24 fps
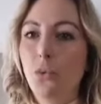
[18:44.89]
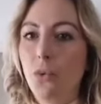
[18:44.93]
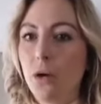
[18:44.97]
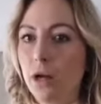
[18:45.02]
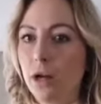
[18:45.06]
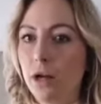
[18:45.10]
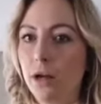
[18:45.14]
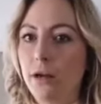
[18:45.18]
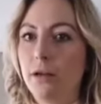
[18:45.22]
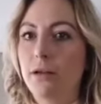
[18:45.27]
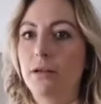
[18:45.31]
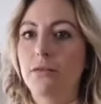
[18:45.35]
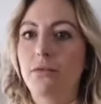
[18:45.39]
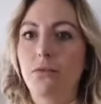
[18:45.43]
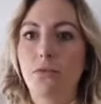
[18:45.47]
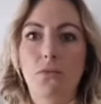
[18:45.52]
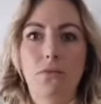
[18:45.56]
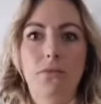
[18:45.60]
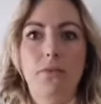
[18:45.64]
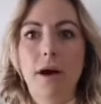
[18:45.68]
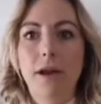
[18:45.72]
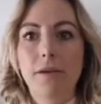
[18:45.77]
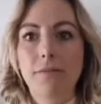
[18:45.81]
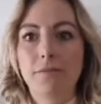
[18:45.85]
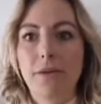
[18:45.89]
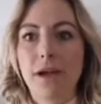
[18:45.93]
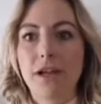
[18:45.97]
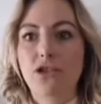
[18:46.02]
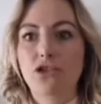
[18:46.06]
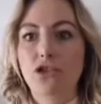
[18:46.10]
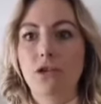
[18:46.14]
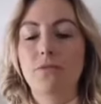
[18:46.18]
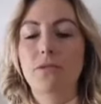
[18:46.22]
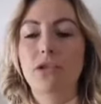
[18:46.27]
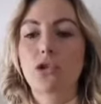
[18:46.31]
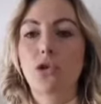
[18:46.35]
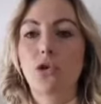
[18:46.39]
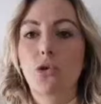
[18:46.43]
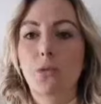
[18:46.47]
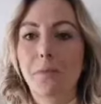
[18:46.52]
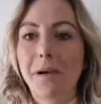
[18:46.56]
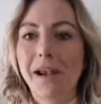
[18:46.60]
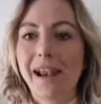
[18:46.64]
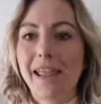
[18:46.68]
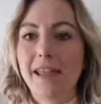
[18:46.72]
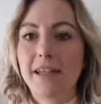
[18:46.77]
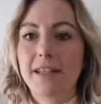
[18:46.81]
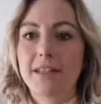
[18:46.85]
were 1-bedrooms or
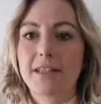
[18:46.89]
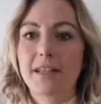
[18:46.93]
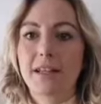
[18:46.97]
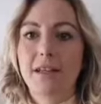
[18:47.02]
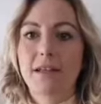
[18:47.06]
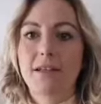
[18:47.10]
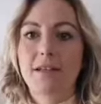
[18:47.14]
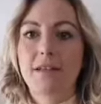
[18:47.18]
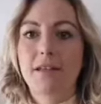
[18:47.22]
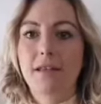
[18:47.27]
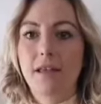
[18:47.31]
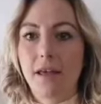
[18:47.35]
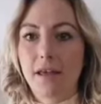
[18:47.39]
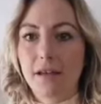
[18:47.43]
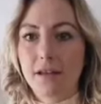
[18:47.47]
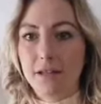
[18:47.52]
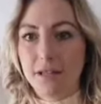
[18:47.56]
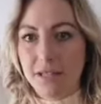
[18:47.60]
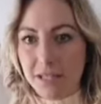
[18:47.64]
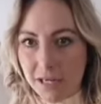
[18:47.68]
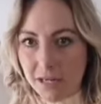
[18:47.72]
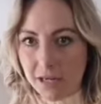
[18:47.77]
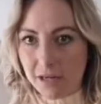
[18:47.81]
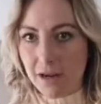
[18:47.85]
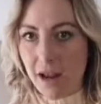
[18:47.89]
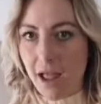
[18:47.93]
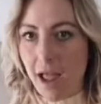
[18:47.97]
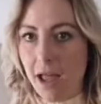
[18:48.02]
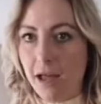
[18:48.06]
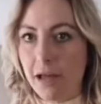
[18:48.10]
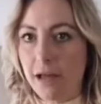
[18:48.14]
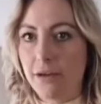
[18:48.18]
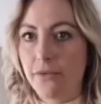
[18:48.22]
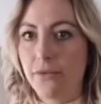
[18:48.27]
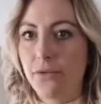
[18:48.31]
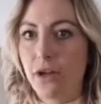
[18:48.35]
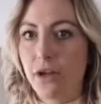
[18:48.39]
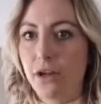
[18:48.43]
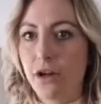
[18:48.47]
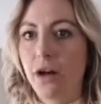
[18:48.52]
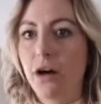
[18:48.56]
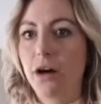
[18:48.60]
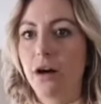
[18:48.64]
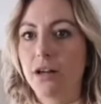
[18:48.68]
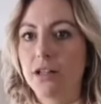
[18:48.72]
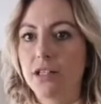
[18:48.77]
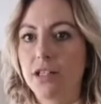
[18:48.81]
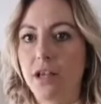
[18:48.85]
places that didn't have a
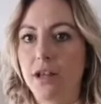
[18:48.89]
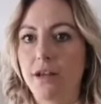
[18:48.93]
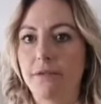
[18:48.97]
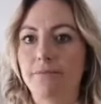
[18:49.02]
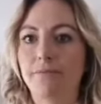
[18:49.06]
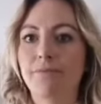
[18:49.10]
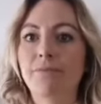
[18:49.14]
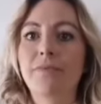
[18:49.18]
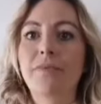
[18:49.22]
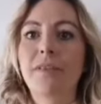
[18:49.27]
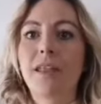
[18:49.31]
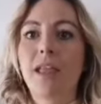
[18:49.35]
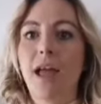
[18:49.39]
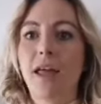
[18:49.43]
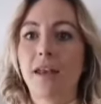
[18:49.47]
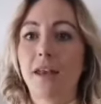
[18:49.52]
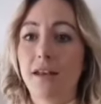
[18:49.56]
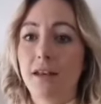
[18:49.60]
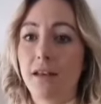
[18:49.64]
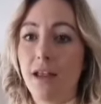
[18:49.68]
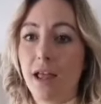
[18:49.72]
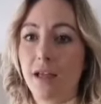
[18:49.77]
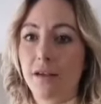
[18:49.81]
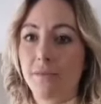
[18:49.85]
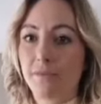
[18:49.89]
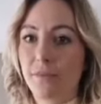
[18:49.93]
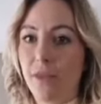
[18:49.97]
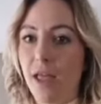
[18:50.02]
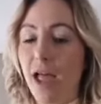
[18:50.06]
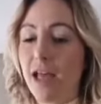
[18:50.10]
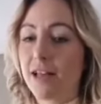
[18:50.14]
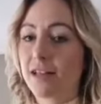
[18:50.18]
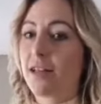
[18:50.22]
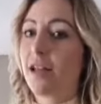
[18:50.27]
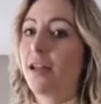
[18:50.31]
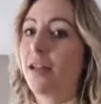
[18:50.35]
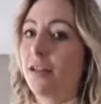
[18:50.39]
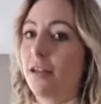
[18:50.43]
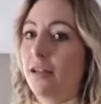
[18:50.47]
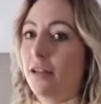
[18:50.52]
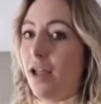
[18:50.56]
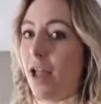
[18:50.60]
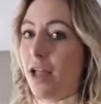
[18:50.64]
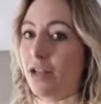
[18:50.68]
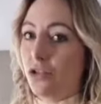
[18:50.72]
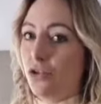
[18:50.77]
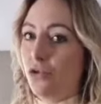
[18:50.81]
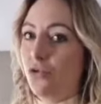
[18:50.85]
garden. And
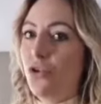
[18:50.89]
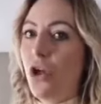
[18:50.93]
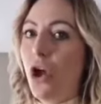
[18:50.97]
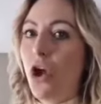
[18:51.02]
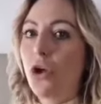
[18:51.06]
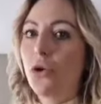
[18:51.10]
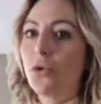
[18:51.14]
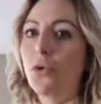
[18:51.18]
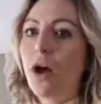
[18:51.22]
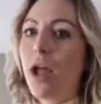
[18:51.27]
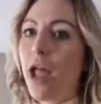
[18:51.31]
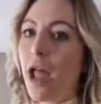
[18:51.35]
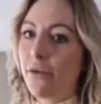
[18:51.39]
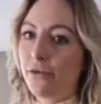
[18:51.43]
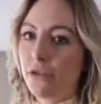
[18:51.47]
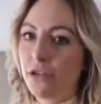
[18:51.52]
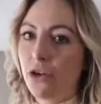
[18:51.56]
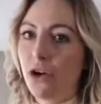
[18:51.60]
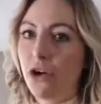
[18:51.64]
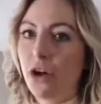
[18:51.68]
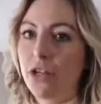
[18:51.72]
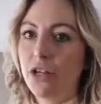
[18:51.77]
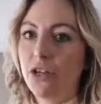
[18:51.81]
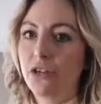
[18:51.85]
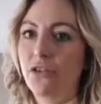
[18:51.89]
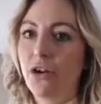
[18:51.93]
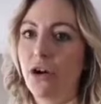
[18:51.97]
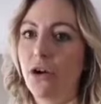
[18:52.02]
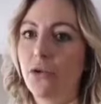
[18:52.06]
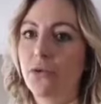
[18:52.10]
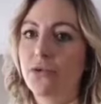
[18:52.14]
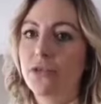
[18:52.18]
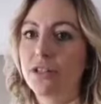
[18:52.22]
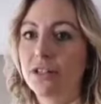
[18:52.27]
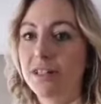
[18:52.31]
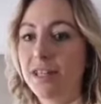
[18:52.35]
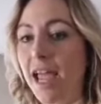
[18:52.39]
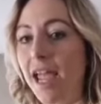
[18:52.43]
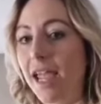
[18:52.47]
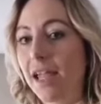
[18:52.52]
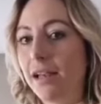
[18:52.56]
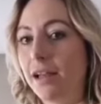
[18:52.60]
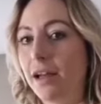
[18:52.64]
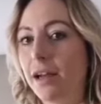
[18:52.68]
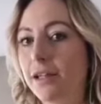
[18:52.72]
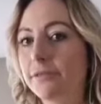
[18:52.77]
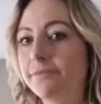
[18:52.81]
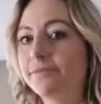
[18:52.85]
as you know, I have a 9-year-old
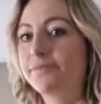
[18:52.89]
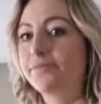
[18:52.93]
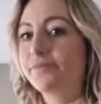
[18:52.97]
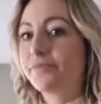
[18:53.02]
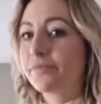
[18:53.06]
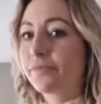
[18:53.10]
Taylor,